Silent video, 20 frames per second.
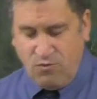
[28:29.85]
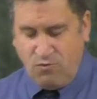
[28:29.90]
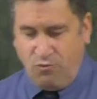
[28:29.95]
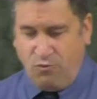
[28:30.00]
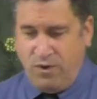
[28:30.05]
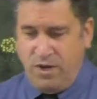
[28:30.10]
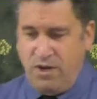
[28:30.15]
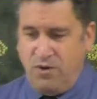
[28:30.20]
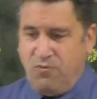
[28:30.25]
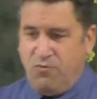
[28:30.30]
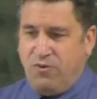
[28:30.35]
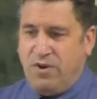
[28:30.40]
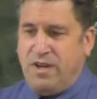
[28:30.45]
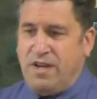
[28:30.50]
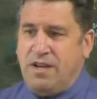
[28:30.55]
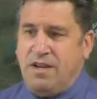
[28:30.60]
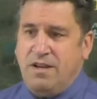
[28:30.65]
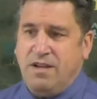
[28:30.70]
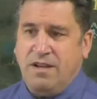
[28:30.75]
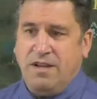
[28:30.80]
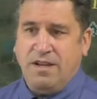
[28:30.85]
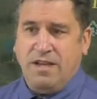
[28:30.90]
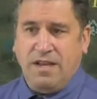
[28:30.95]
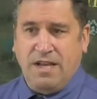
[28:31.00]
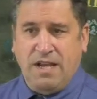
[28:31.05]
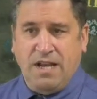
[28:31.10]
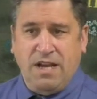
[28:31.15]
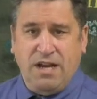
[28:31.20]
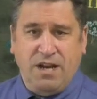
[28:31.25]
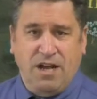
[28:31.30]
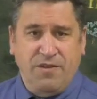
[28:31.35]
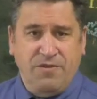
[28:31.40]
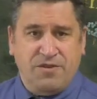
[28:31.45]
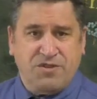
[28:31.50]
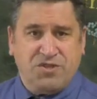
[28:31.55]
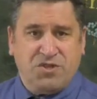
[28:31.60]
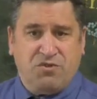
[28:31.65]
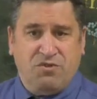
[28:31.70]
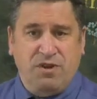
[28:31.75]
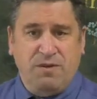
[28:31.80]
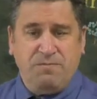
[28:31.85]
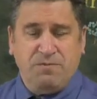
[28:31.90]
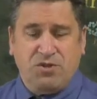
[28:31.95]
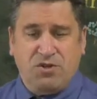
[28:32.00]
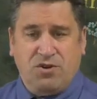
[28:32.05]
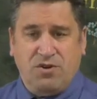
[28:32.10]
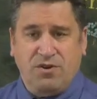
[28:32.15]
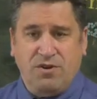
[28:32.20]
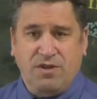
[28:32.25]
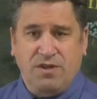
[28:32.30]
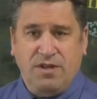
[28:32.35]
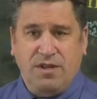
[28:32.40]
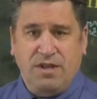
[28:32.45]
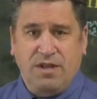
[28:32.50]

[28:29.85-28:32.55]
We read in another scripture